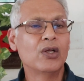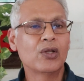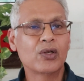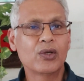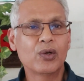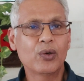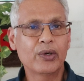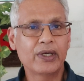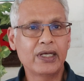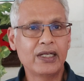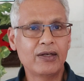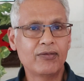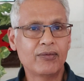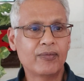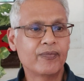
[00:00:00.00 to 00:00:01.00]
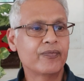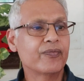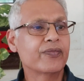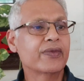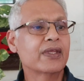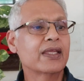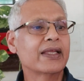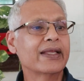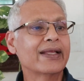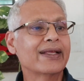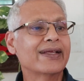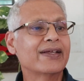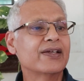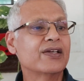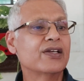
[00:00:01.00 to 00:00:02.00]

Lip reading: That was something approximate I gave.